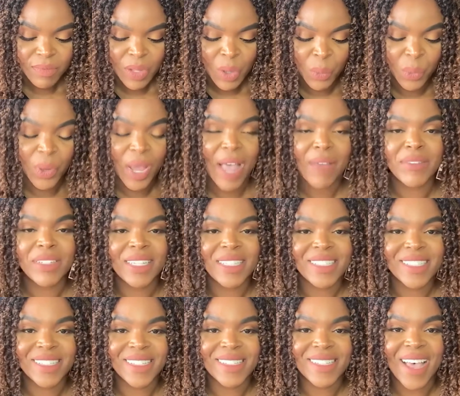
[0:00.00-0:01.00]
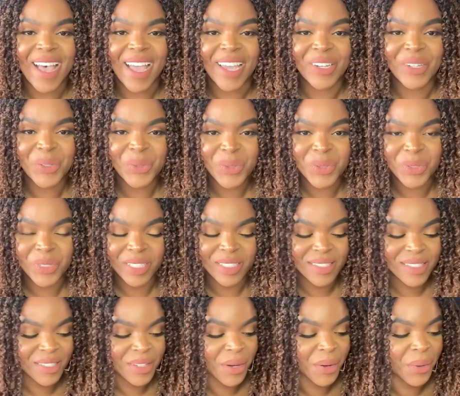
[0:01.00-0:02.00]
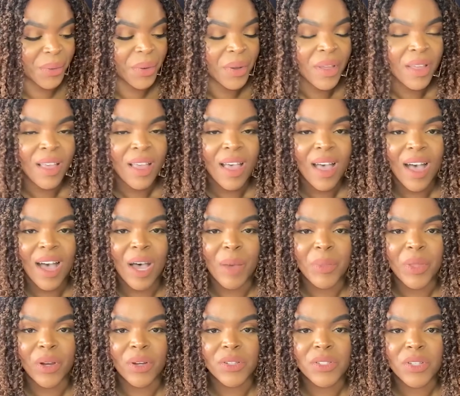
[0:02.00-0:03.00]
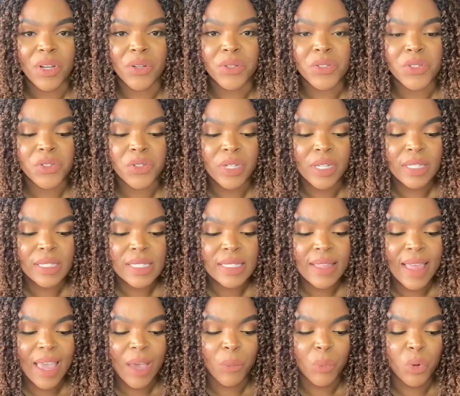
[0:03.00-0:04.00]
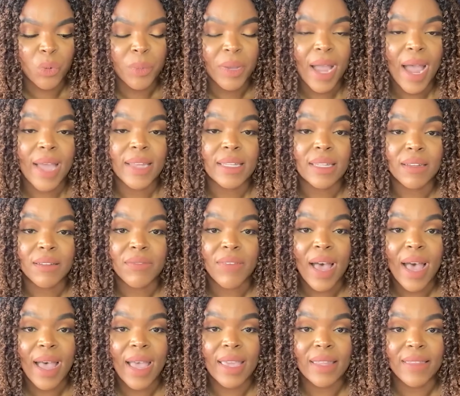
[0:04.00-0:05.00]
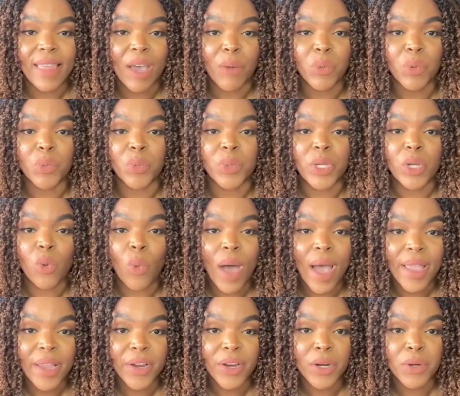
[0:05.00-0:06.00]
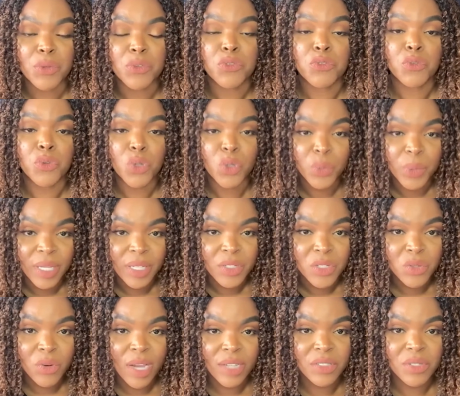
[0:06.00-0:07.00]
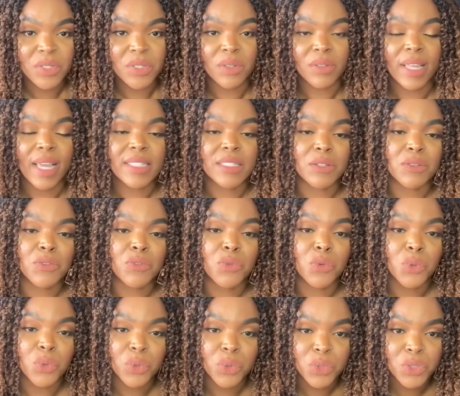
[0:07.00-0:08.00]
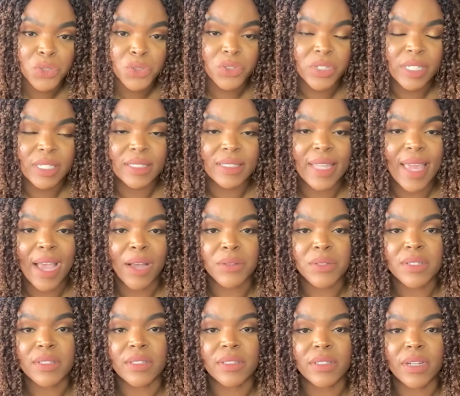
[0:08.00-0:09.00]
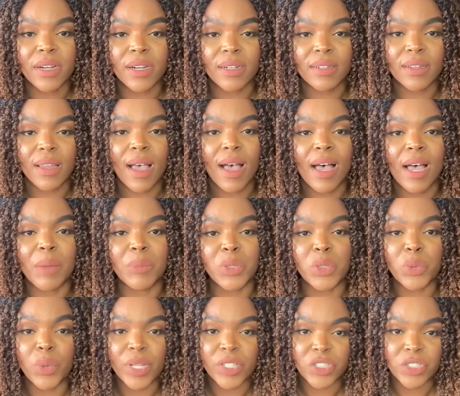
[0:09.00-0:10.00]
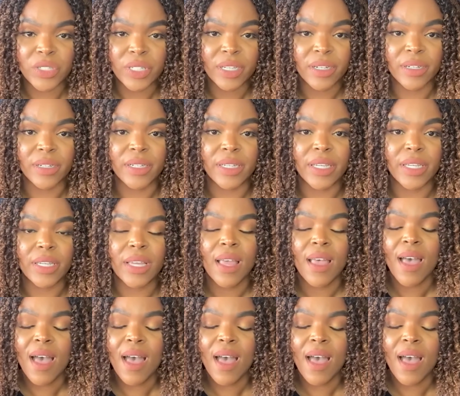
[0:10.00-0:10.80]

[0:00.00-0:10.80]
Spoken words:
we'll have a need to design new streets. So there are certain streets that will be identified that will require full reconstruction. So that's a full street down to the dirt, new engineering.